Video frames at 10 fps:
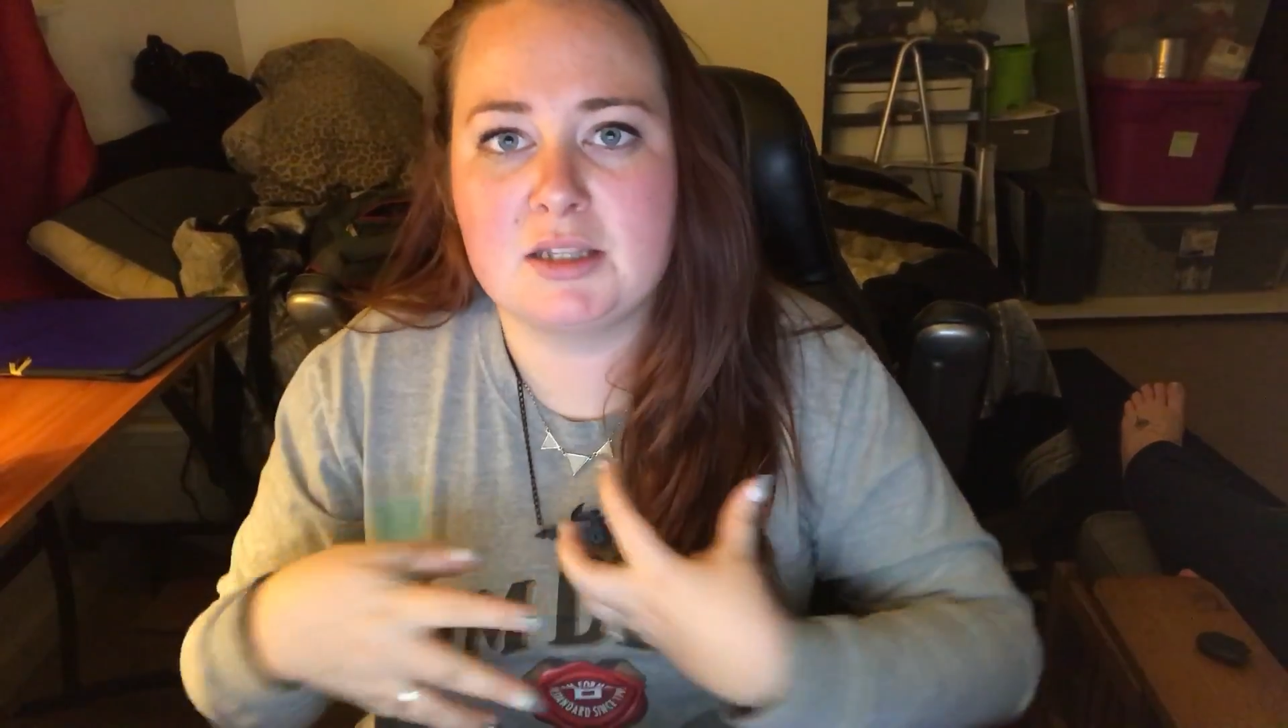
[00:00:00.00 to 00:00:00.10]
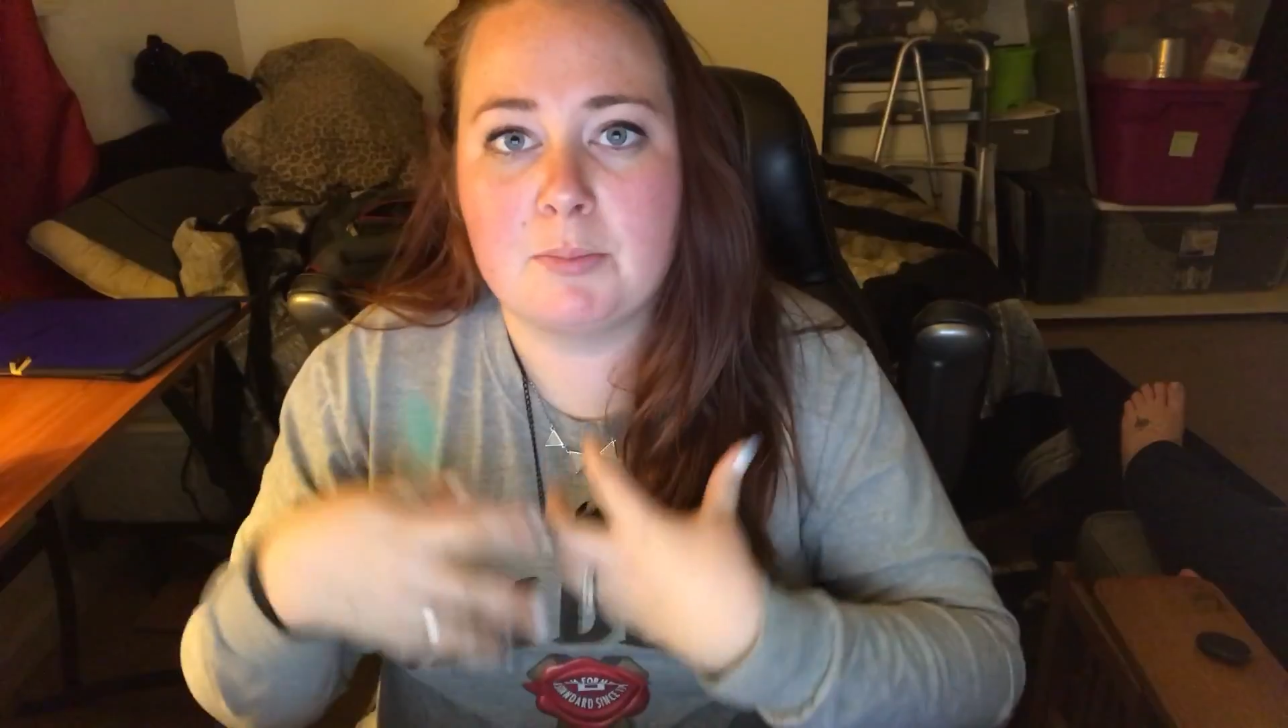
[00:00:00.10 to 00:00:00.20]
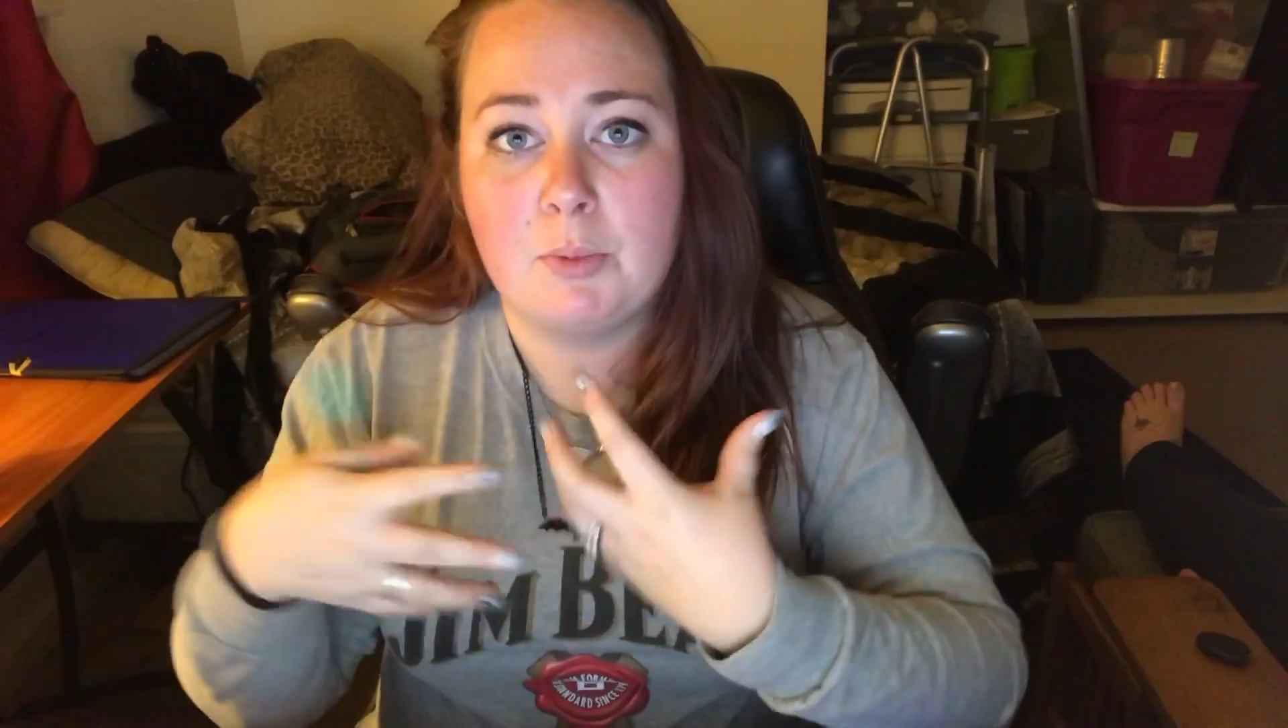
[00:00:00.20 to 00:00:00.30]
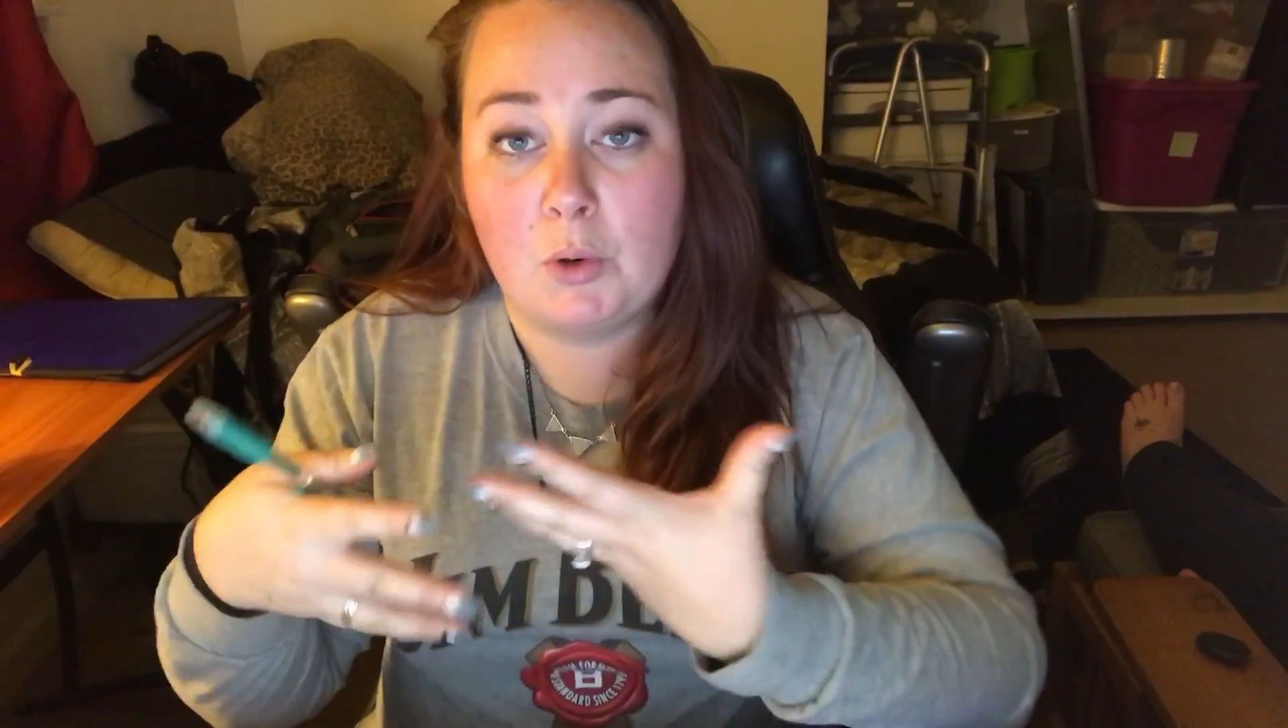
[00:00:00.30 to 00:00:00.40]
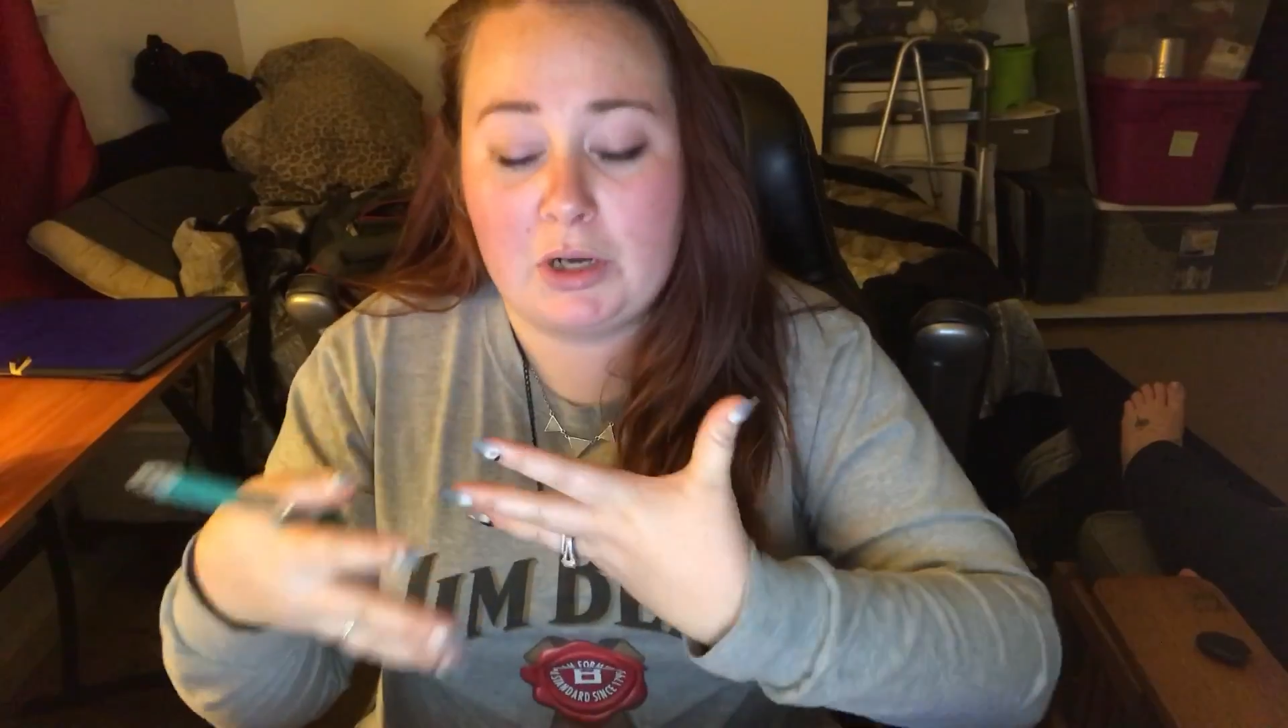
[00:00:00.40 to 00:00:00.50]

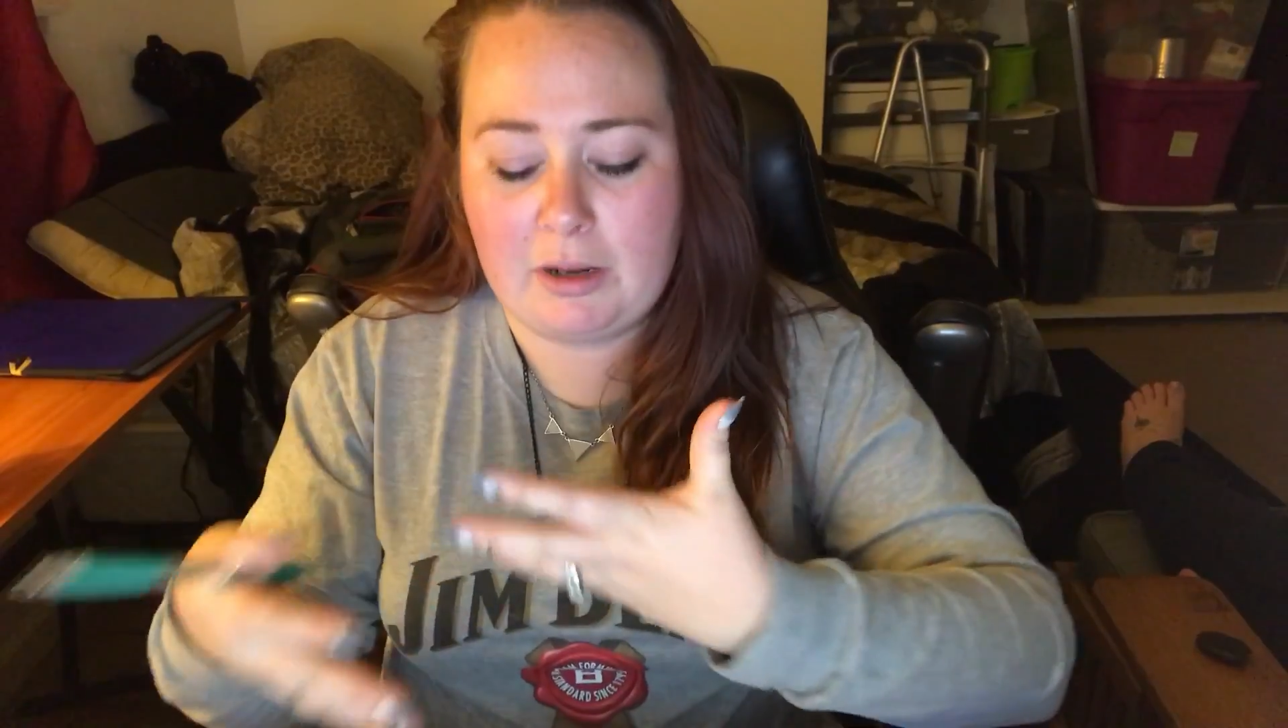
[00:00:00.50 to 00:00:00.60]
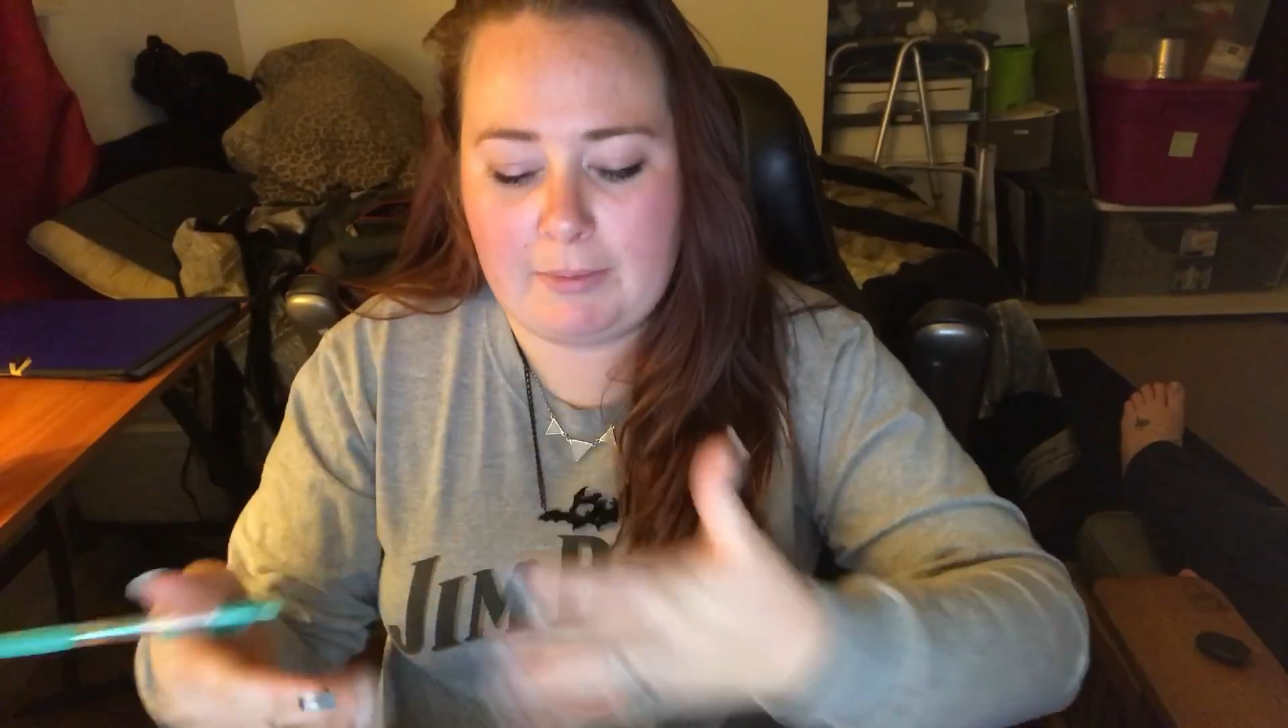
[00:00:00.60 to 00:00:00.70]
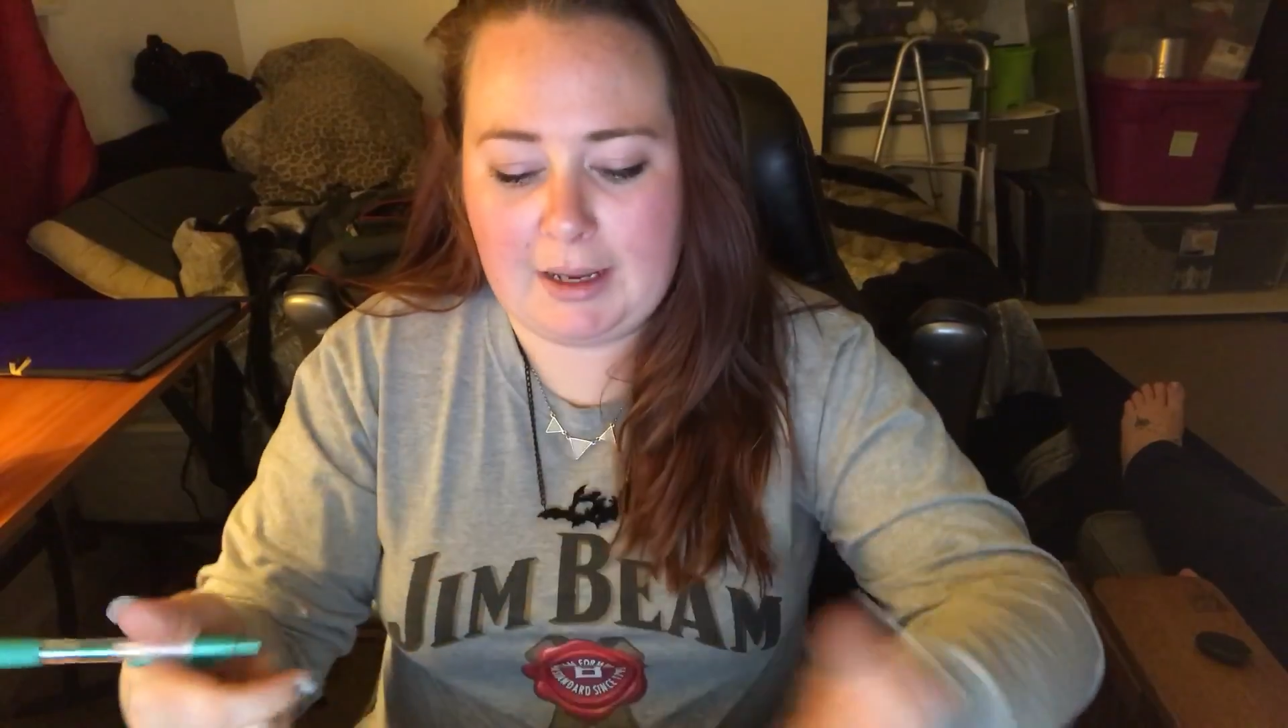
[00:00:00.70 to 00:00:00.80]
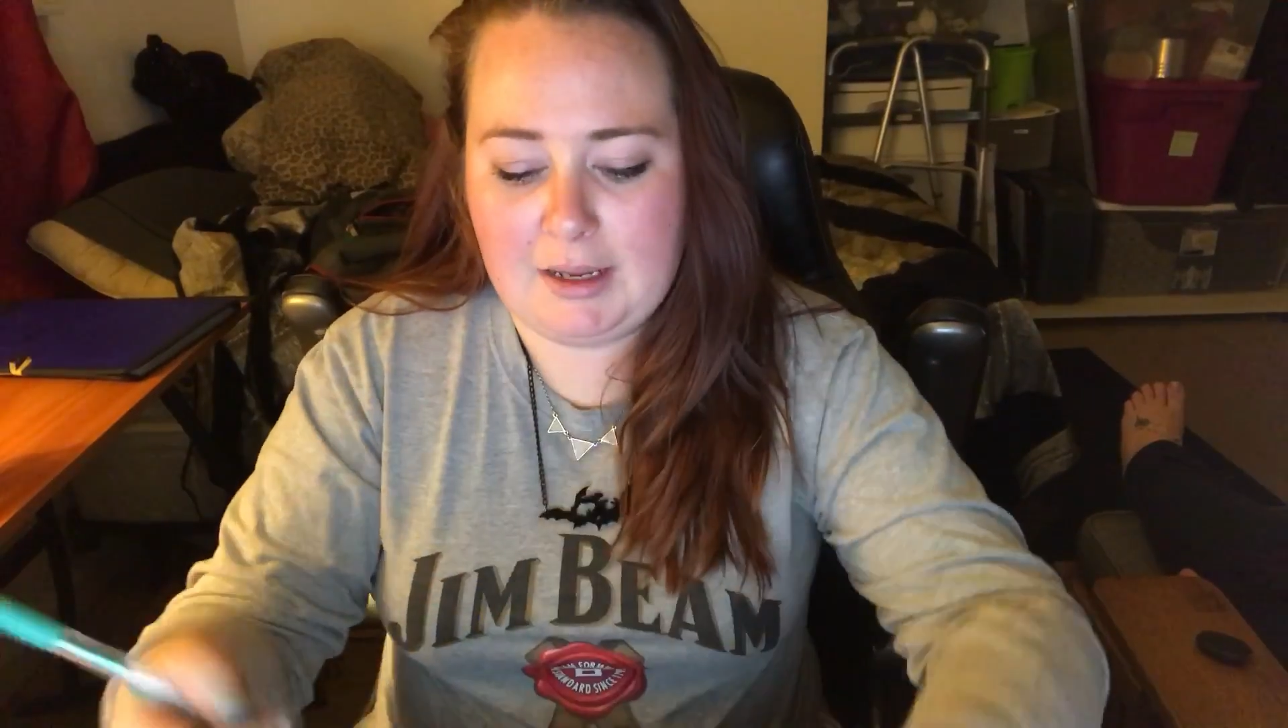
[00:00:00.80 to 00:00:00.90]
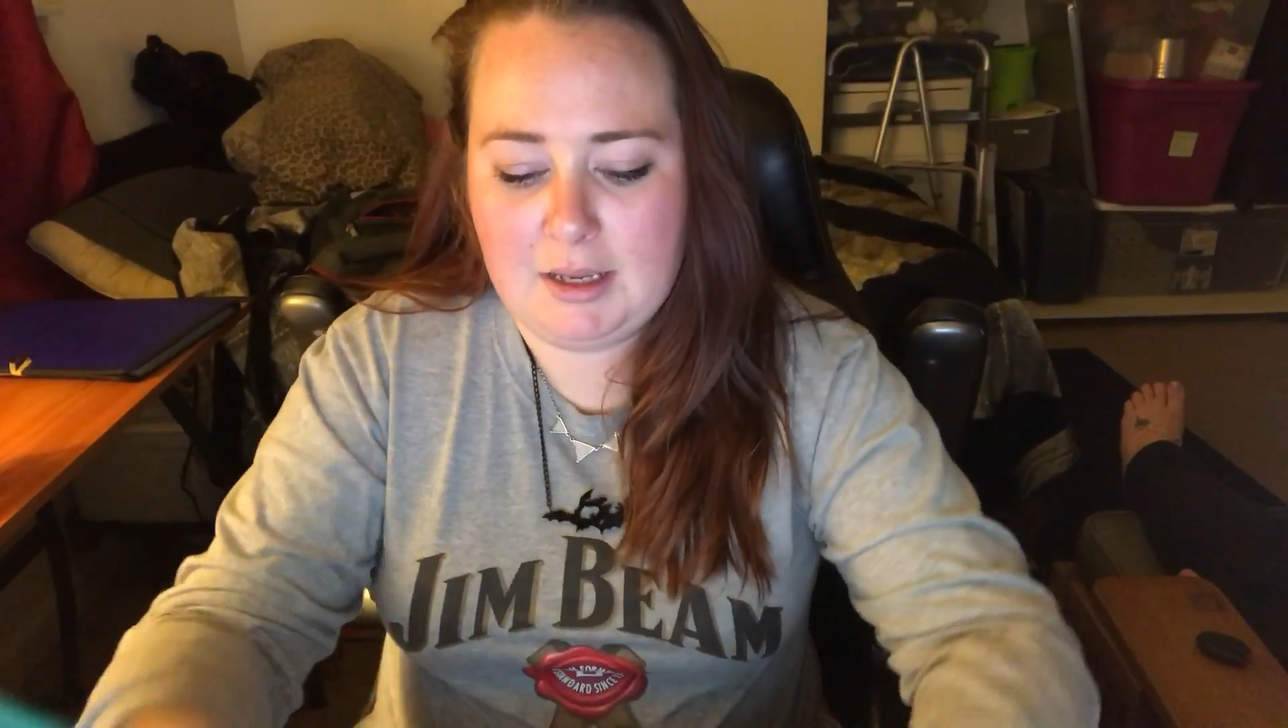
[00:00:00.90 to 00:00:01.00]
supported
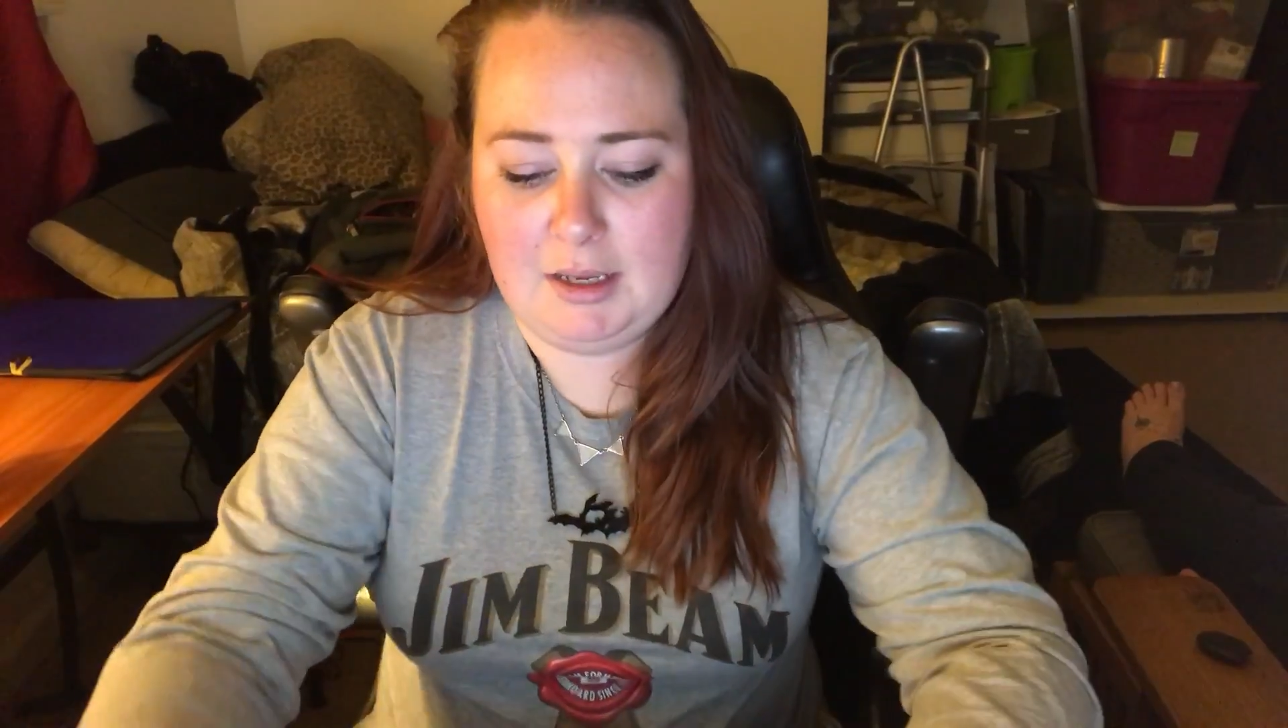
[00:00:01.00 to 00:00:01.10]
by.